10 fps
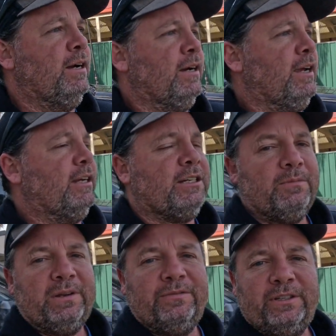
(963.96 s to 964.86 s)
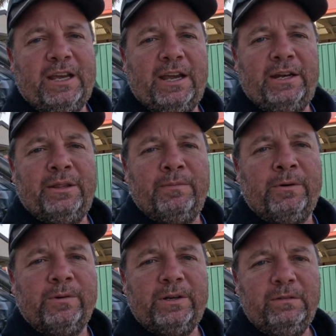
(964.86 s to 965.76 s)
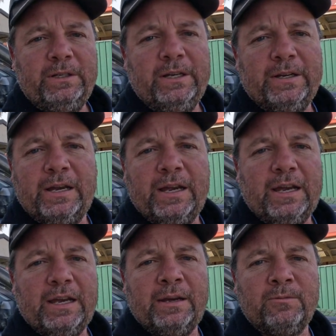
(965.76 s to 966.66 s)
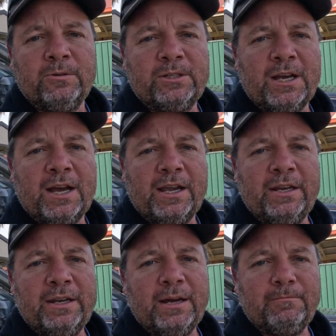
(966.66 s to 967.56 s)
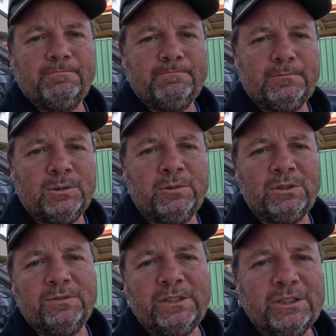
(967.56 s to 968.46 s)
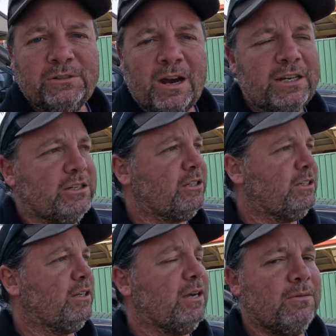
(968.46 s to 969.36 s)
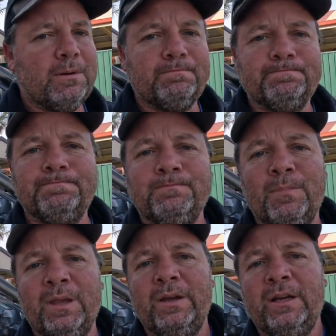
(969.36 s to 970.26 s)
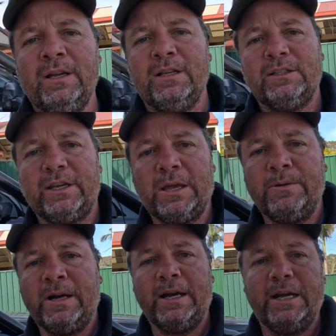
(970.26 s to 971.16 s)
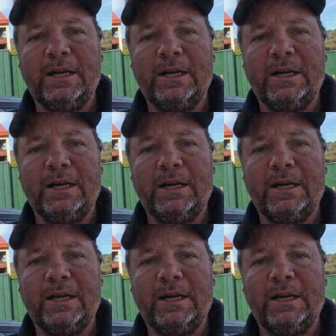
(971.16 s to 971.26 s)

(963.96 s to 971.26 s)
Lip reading: catch up with Dan in the morning, and we'll start heading up towards Flinders Rangers. Let's go